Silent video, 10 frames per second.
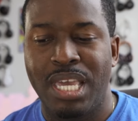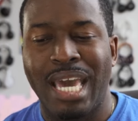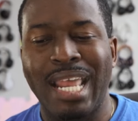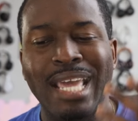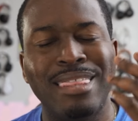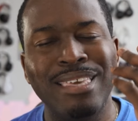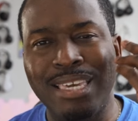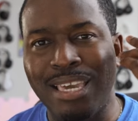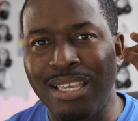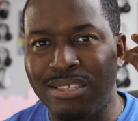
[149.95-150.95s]
And I
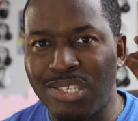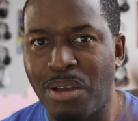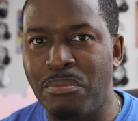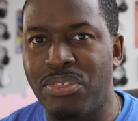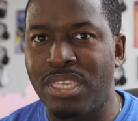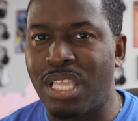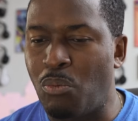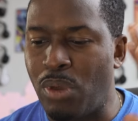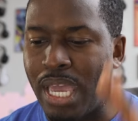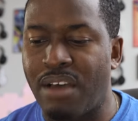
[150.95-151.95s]
think it's something that
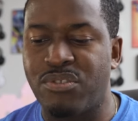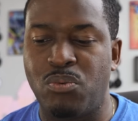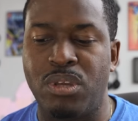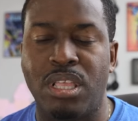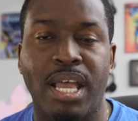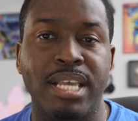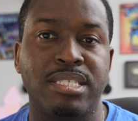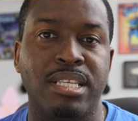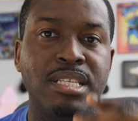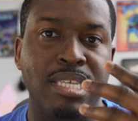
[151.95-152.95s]
we have to realize
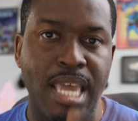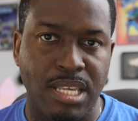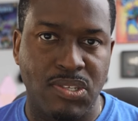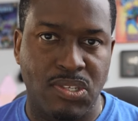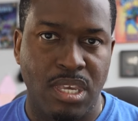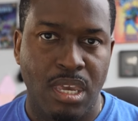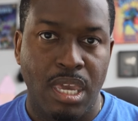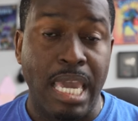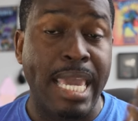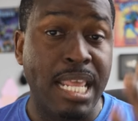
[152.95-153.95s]
that yes,
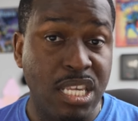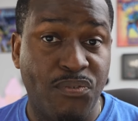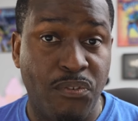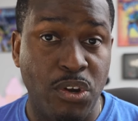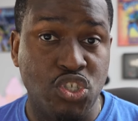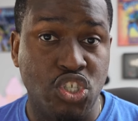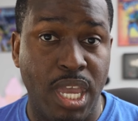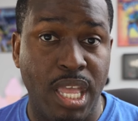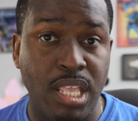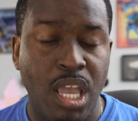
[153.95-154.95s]
it is first
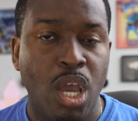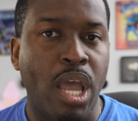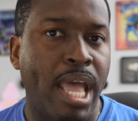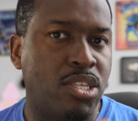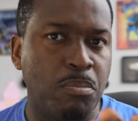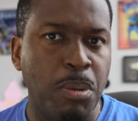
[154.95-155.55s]
gen, and some